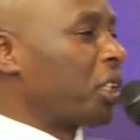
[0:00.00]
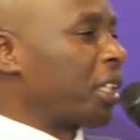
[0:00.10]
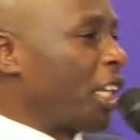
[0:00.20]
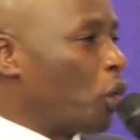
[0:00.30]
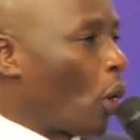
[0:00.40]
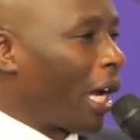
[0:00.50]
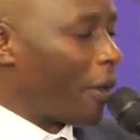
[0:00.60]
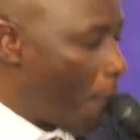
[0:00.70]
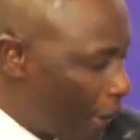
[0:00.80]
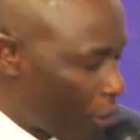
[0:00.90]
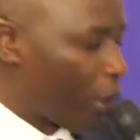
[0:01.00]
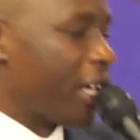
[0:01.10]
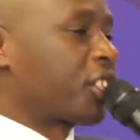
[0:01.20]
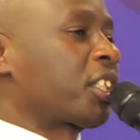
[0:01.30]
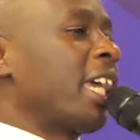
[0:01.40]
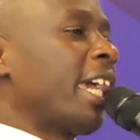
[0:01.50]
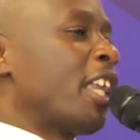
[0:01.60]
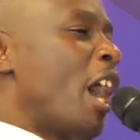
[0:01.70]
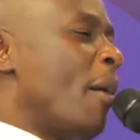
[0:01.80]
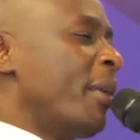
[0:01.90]
that you can build this
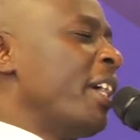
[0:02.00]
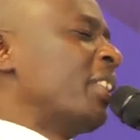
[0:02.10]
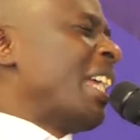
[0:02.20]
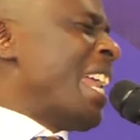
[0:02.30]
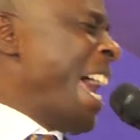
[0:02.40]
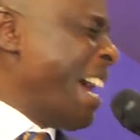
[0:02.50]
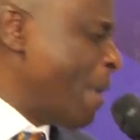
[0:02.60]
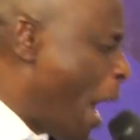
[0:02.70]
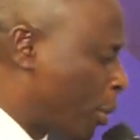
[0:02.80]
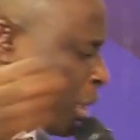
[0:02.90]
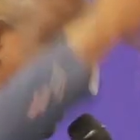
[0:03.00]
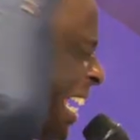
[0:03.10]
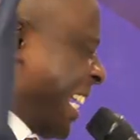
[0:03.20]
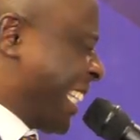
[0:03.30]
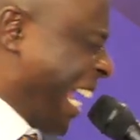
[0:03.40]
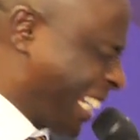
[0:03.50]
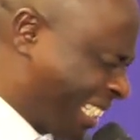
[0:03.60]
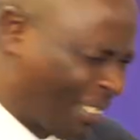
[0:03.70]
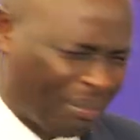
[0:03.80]
kingdom in the name of Jesus.